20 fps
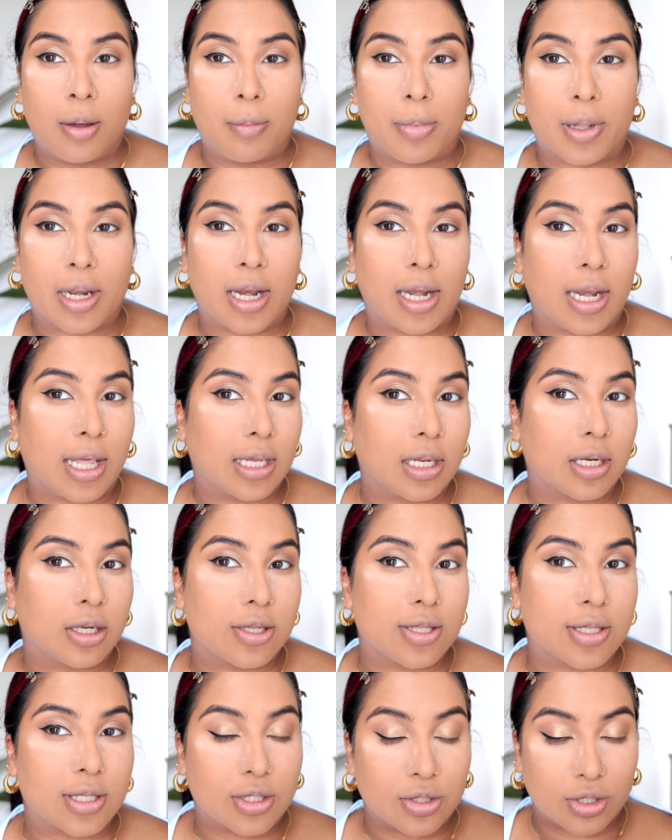but I like it
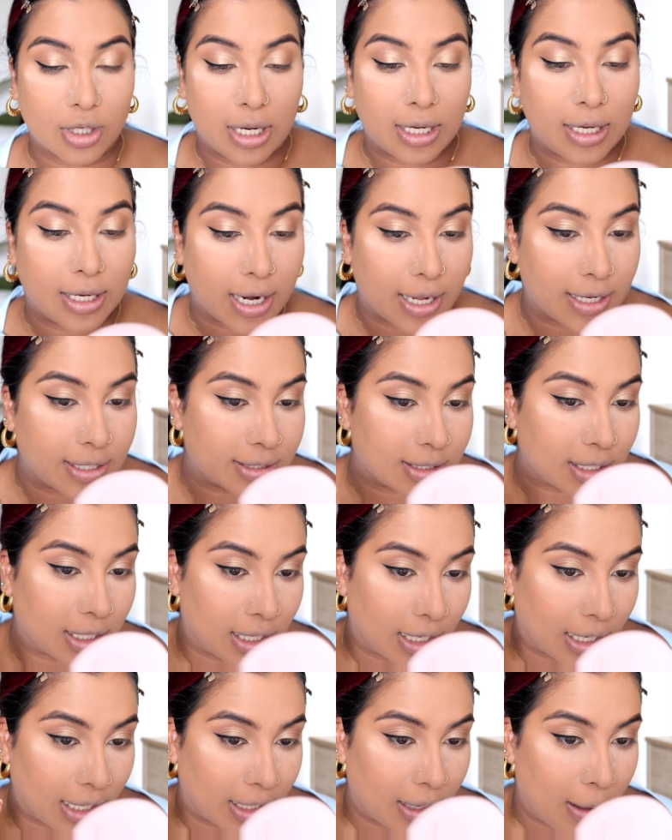because it's really nice
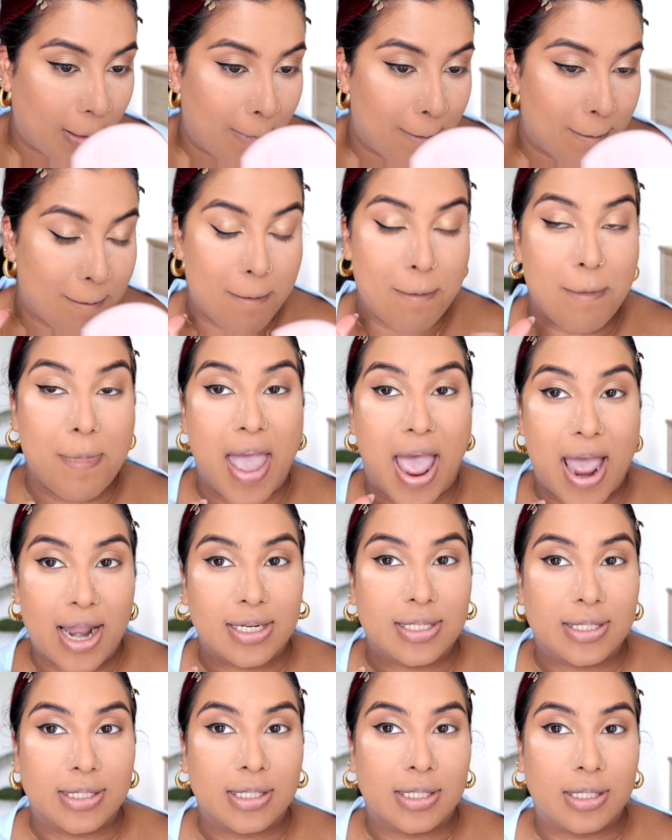and like
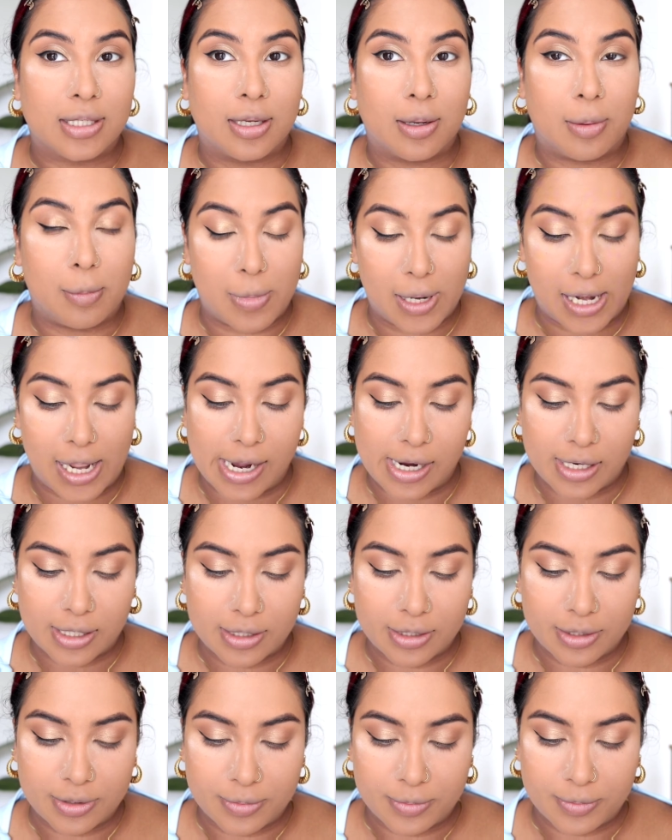matte black.